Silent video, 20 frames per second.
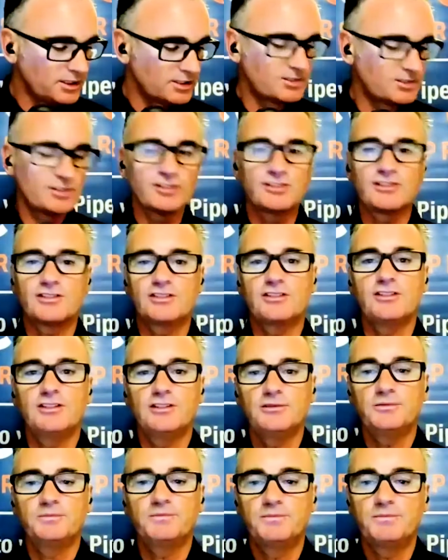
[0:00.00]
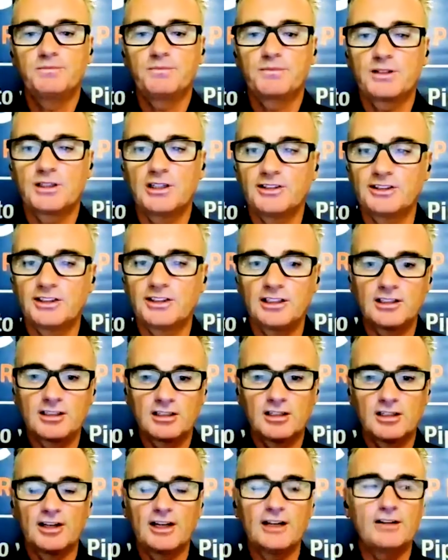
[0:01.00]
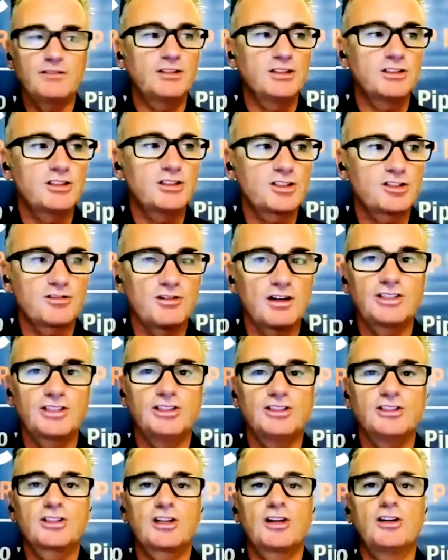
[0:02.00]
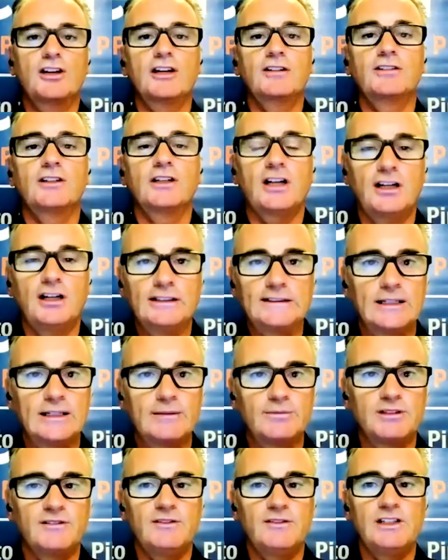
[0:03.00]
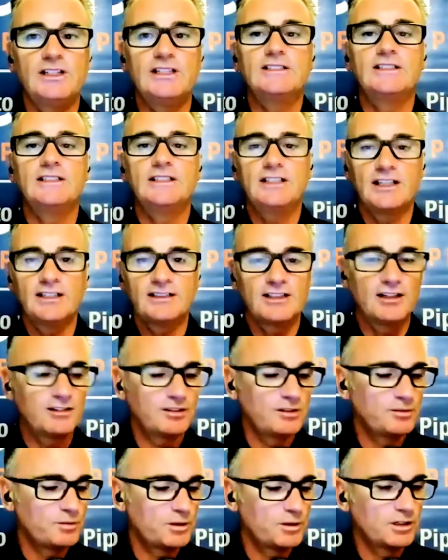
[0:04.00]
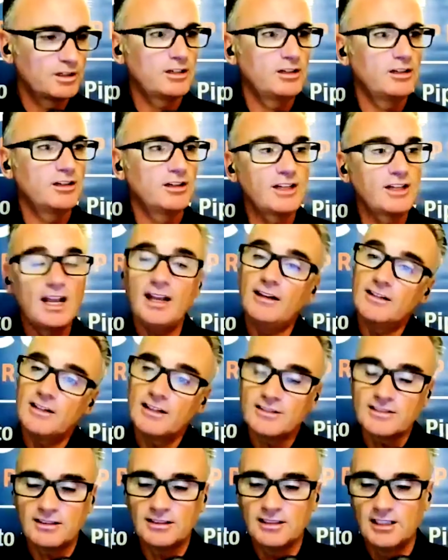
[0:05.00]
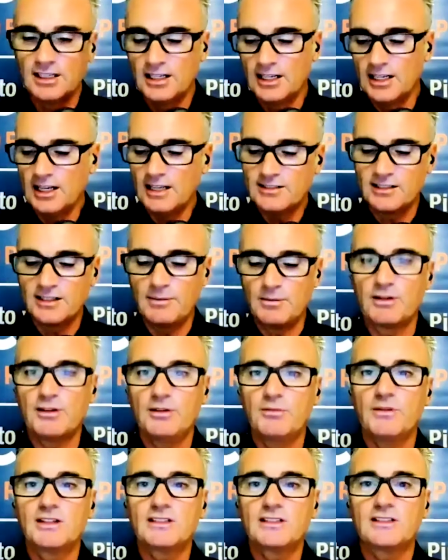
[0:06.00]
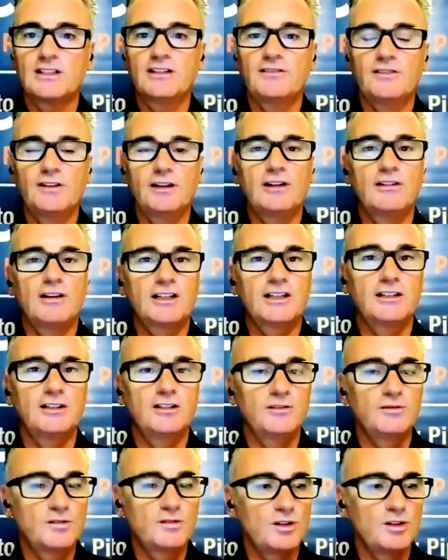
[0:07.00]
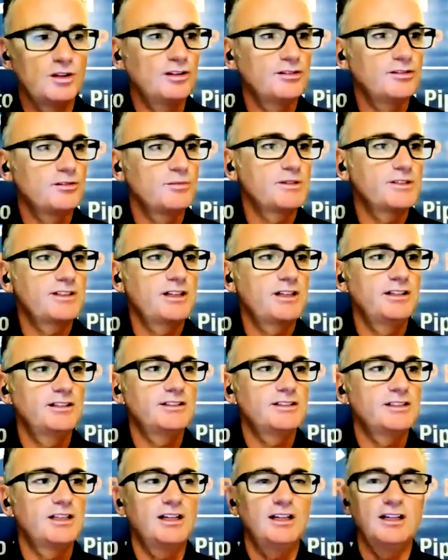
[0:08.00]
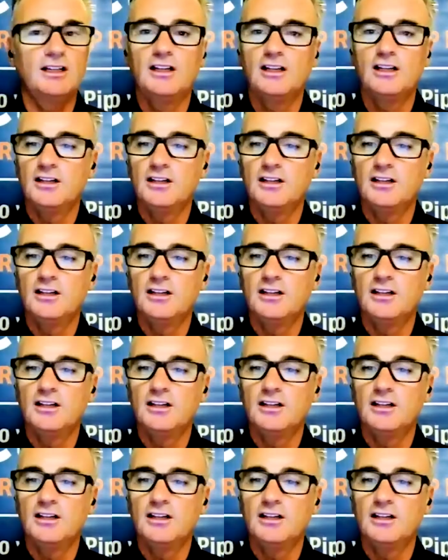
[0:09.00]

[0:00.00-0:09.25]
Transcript: Is just you know cut the cut out the distractions cut out the concept of easy get down and work hard and as a as an immigrant myself here i can 100% uh,